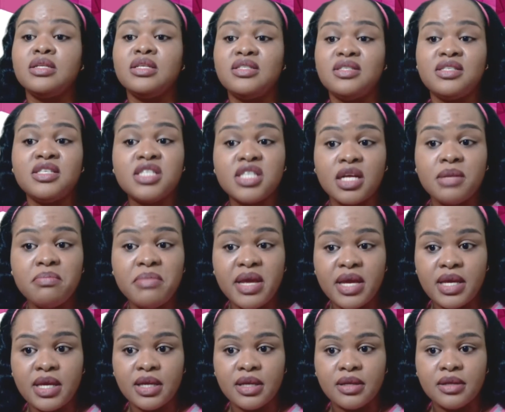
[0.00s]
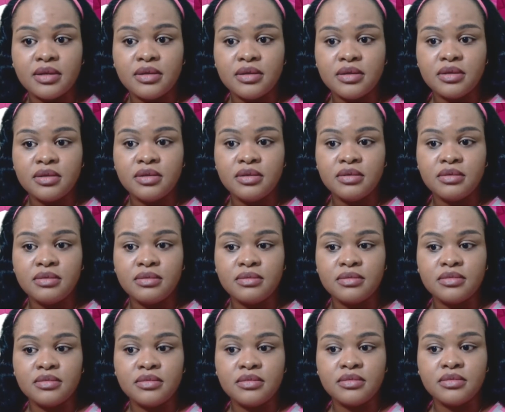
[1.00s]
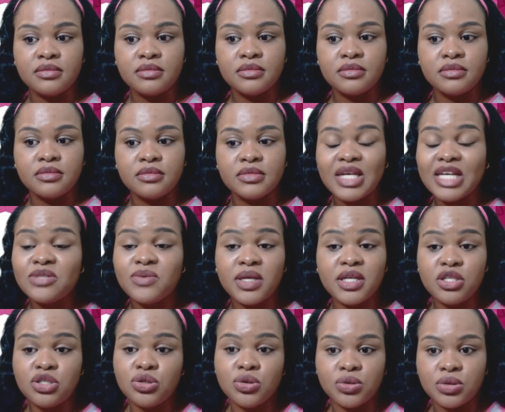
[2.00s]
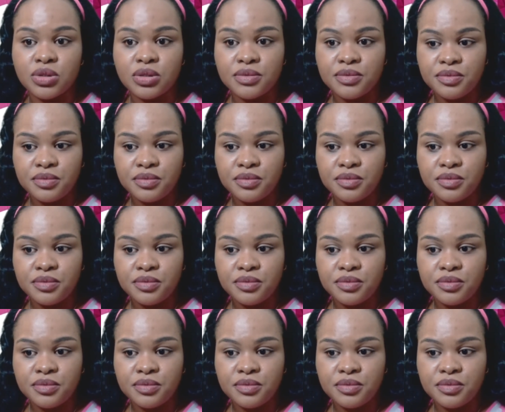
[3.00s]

decision making. That's what it shows.